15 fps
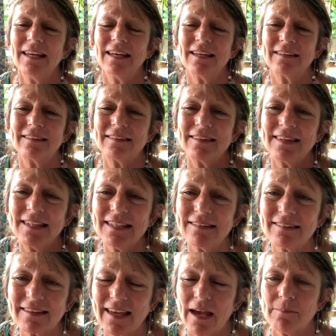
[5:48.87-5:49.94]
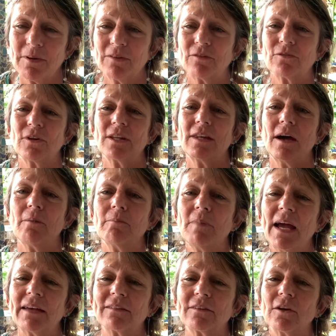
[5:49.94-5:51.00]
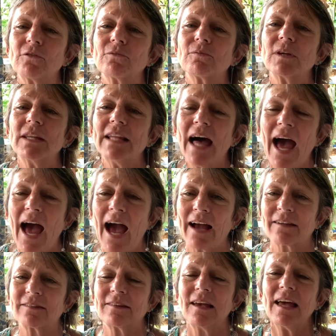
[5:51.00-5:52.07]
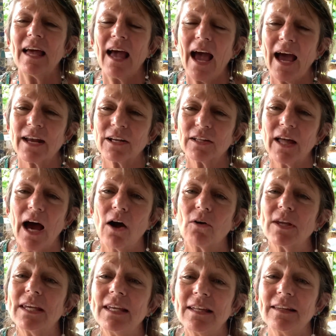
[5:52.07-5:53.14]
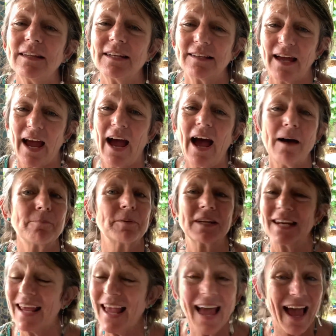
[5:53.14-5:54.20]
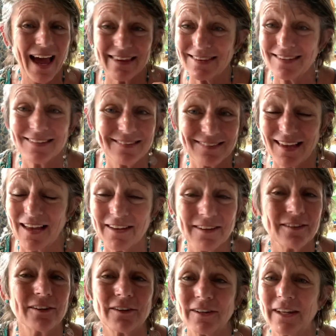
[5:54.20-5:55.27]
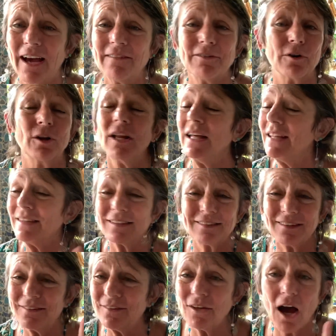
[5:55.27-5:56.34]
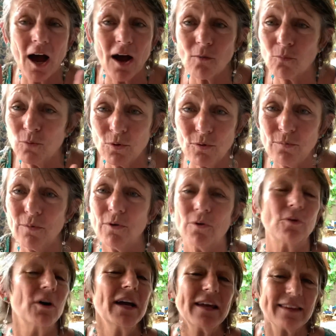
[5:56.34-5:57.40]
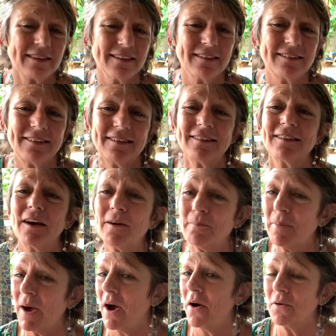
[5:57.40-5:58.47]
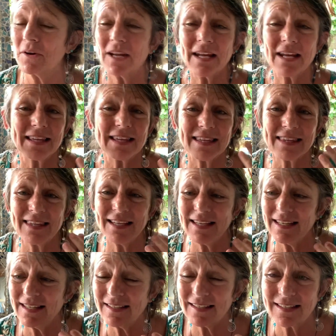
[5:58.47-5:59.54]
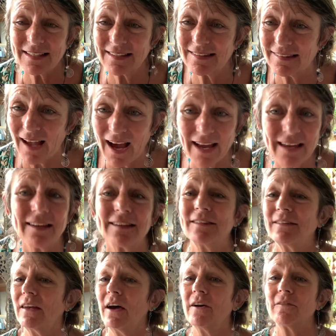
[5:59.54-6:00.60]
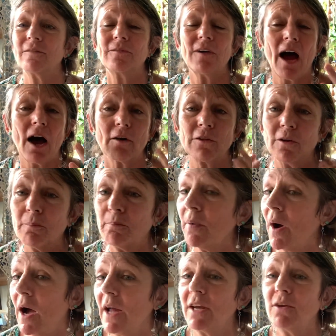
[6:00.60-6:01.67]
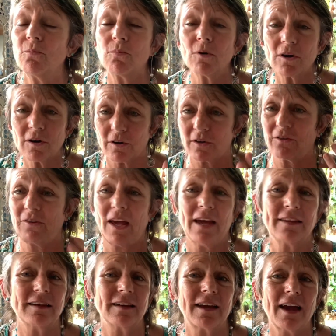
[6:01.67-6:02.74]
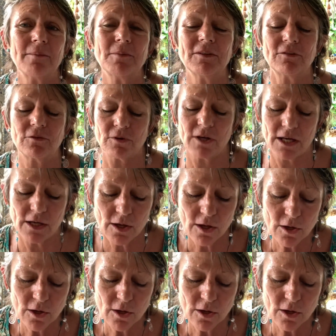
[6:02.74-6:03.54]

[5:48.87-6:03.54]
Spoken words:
It's this chemistry that makes us relax and allow healing to happen at the cellular level. This is not woo-woo. This is about the science of how the body works and the chemistry.